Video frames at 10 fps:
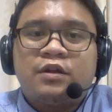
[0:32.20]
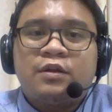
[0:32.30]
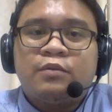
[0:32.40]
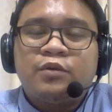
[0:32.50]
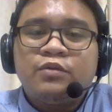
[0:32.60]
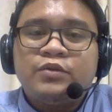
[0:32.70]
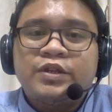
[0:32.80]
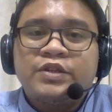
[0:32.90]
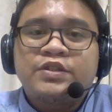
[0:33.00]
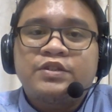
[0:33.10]

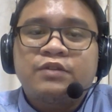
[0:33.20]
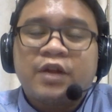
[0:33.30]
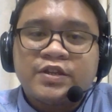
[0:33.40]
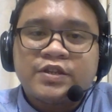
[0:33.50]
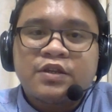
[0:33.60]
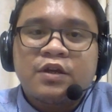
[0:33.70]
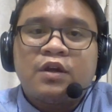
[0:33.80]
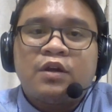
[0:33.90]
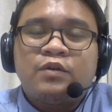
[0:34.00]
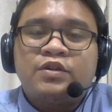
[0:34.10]
produces stress
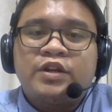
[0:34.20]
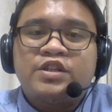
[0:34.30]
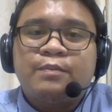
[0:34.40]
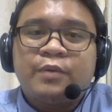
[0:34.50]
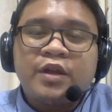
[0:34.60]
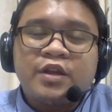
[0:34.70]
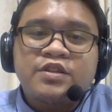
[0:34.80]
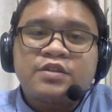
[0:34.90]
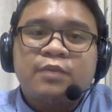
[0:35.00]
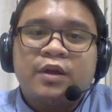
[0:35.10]
which are
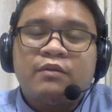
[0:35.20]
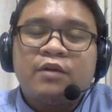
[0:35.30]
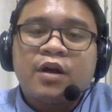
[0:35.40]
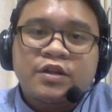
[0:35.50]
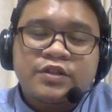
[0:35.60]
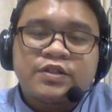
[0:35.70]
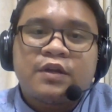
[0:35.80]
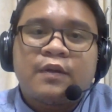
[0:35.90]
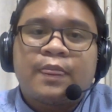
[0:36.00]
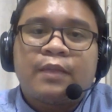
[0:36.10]
experienced by the rocks,
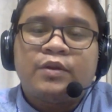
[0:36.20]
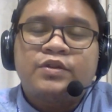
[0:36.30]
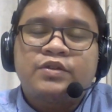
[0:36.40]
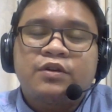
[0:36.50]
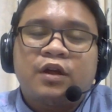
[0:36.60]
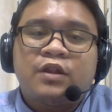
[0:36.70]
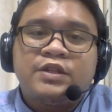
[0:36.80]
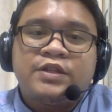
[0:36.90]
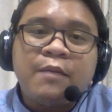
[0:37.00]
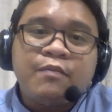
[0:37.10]
which at the
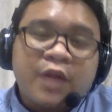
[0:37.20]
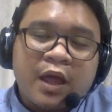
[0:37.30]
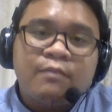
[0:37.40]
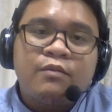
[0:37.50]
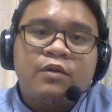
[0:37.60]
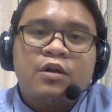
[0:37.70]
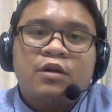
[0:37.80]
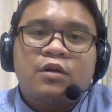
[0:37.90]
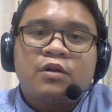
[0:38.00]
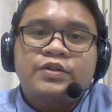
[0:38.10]
same time
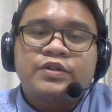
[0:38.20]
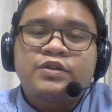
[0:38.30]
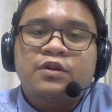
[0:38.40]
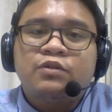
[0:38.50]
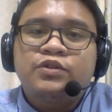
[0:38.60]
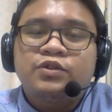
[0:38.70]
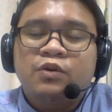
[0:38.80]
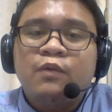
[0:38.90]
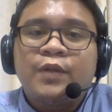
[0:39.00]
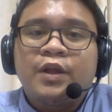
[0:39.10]
causes
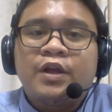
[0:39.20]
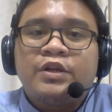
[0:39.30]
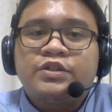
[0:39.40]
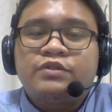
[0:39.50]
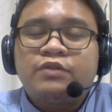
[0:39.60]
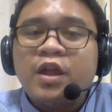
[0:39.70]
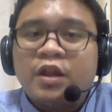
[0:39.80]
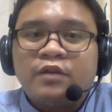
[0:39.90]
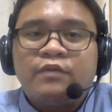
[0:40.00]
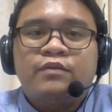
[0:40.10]
also strain,
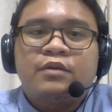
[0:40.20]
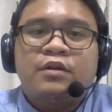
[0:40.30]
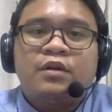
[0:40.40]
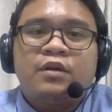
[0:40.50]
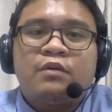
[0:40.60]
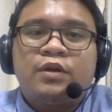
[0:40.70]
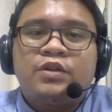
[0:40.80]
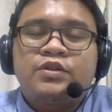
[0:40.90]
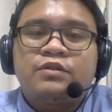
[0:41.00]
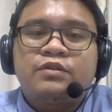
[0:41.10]

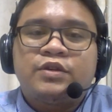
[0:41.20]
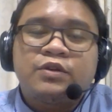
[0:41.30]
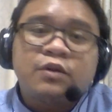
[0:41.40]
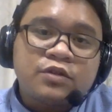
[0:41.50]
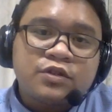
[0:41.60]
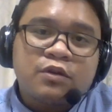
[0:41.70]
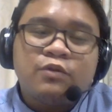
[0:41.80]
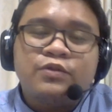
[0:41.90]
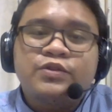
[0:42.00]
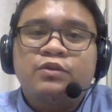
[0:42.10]
which results
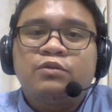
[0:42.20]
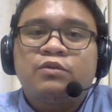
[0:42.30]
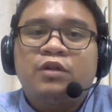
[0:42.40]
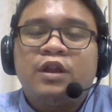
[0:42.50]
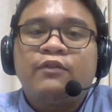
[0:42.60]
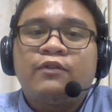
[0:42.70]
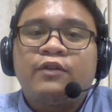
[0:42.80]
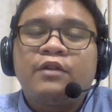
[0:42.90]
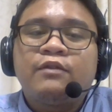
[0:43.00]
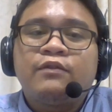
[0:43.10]
also to the
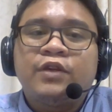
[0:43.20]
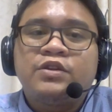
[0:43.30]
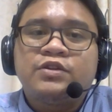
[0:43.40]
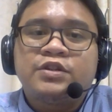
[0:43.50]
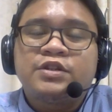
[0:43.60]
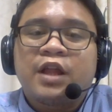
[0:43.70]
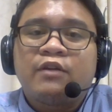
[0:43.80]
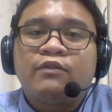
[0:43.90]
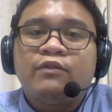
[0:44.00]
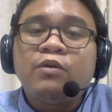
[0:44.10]
different features
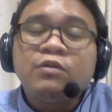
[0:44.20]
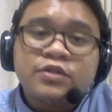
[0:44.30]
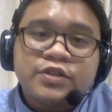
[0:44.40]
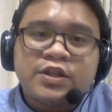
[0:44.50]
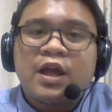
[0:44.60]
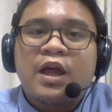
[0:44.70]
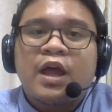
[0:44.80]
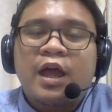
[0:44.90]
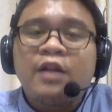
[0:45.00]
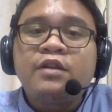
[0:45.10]
like folds
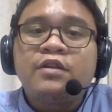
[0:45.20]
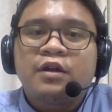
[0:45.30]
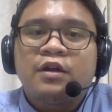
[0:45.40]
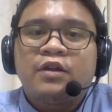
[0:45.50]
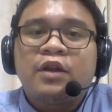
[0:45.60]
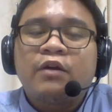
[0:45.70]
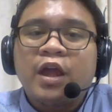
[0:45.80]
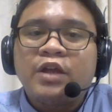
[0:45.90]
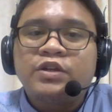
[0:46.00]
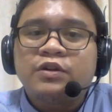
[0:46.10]
and the
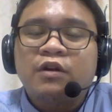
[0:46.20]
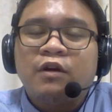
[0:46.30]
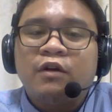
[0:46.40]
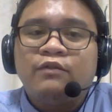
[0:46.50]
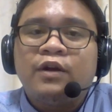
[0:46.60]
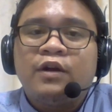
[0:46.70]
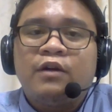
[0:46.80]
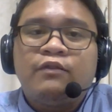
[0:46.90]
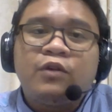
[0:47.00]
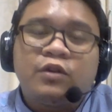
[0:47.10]
creation of
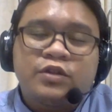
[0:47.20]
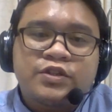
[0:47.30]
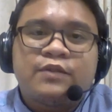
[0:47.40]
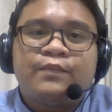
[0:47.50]
faults.